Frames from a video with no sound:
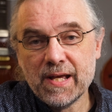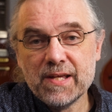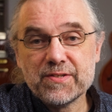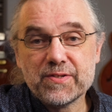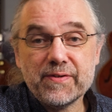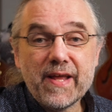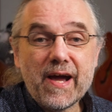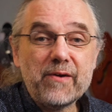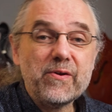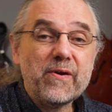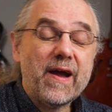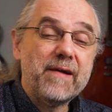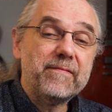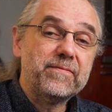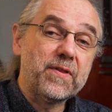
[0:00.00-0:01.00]
So now you
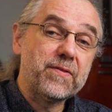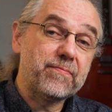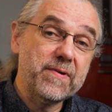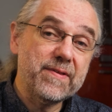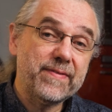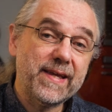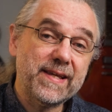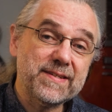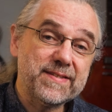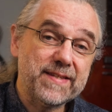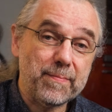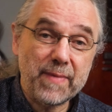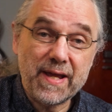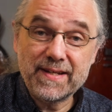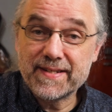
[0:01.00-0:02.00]
have the 3 things
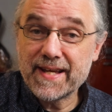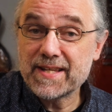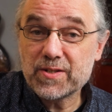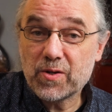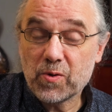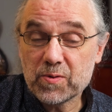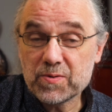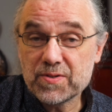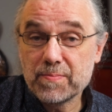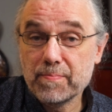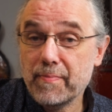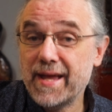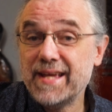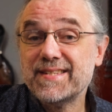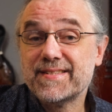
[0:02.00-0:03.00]
that make jazz chords
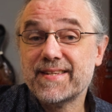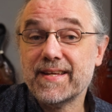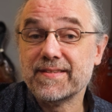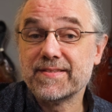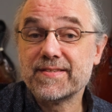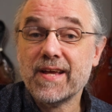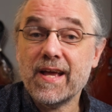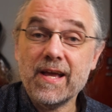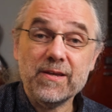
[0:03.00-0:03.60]
make sense.